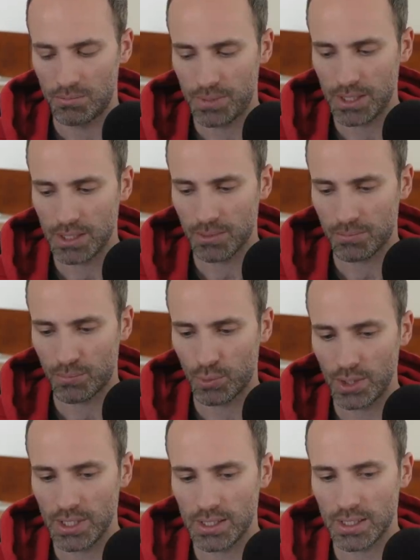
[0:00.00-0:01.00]
being a
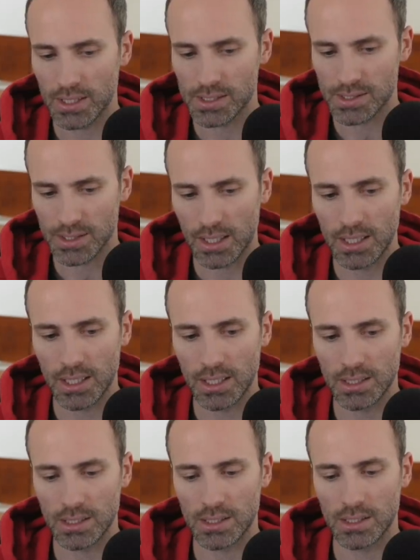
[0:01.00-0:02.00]
pretty
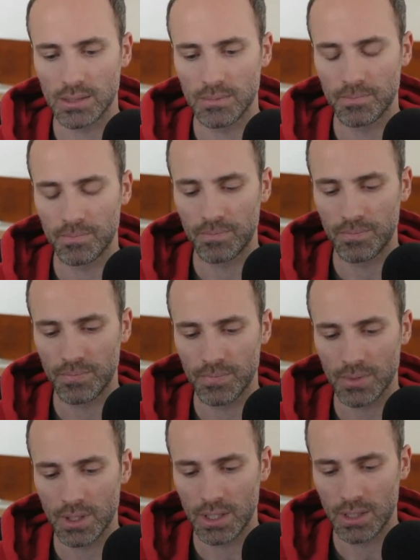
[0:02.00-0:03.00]
exciting
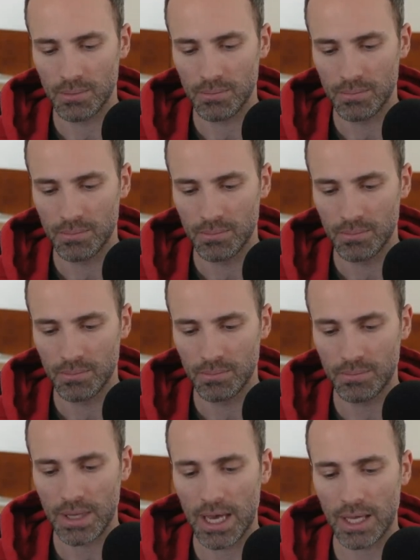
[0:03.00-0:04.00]
um,
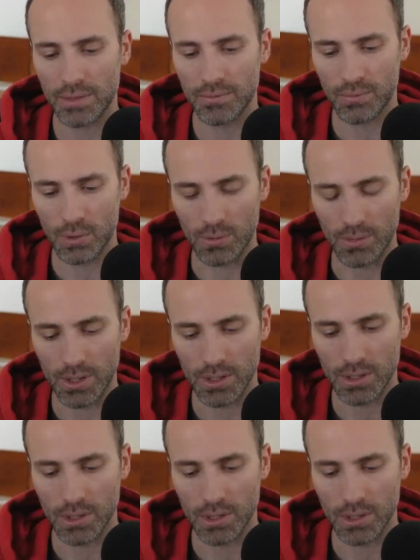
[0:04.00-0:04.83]
path forward.